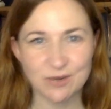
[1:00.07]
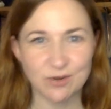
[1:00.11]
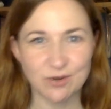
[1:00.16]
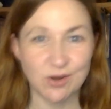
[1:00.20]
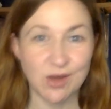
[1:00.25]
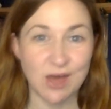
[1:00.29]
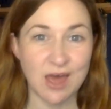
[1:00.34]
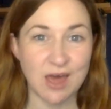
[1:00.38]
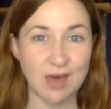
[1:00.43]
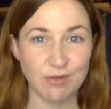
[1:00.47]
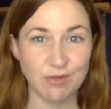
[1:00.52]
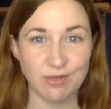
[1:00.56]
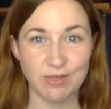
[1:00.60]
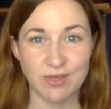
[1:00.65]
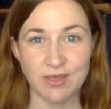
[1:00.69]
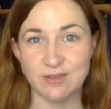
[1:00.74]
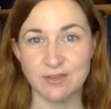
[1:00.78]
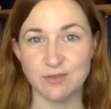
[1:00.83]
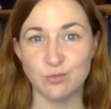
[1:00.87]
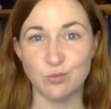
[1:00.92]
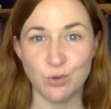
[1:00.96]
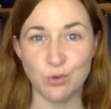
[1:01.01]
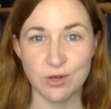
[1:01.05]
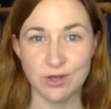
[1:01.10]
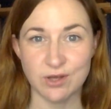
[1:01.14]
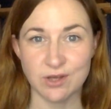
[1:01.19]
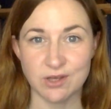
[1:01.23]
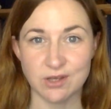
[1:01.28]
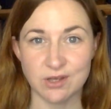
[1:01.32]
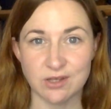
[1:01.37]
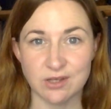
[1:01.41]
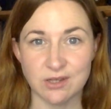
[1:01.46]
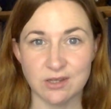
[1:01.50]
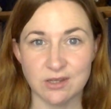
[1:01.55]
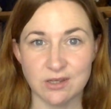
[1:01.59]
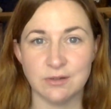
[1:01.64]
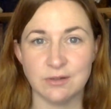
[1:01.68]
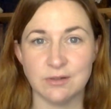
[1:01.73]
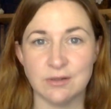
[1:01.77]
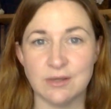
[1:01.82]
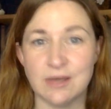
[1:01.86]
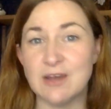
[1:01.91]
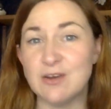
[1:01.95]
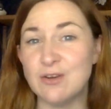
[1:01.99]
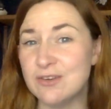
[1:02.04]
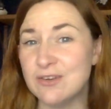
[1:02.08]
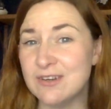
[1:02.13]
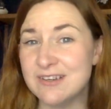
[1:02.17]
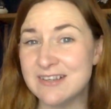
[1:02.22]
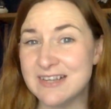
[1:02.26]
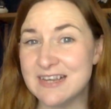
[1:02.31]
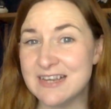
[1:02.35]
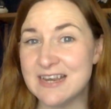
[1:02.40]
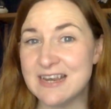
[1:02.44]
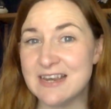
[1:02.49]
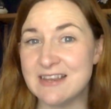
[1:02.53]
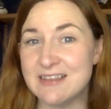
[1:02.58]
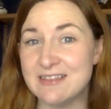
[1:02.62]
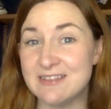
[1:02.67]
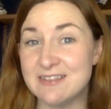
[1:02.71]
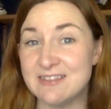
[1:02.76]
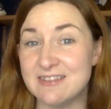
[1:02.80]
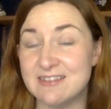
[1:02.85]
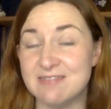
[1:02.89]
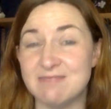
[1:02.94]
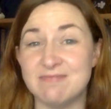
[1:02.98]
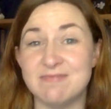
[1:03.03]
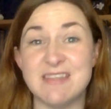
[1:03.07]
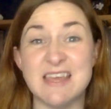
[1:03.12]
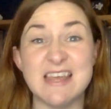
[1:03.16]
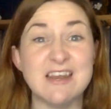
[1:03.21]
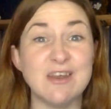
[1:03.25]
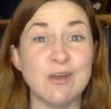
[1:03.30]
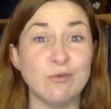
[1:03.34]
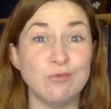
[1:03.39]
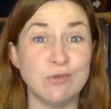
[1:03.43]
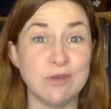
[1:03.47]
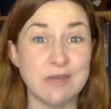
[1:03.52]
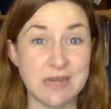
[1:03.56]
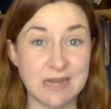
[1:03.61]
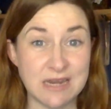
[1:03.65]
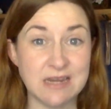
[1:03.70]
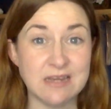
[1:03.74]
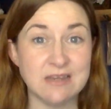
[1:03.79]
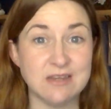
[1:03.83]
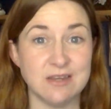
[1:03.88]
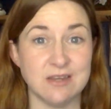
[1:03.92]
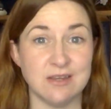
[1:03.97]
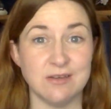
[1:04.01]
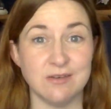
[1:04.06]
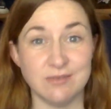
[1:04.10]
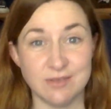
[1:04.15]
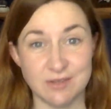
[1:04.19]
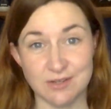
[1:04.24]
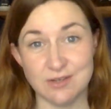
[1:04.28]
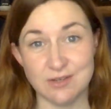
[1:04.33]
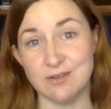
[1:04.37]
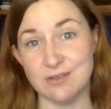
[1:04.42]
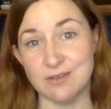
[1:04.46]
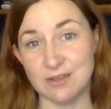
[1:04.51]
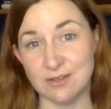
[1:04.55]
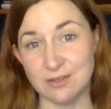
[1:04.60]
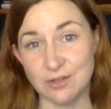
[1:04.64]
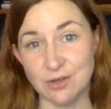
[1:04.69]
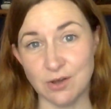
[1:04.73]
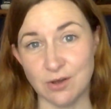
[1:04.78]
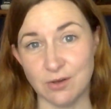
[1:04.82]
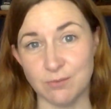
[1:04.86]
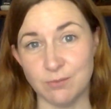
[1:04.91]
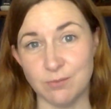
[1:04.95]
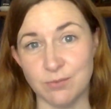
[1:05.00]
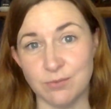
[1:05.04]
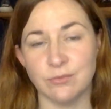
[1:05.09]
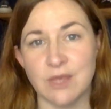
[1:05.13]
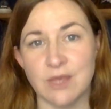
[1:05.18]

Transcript: or how things work. And honestly, they don't need to do their job.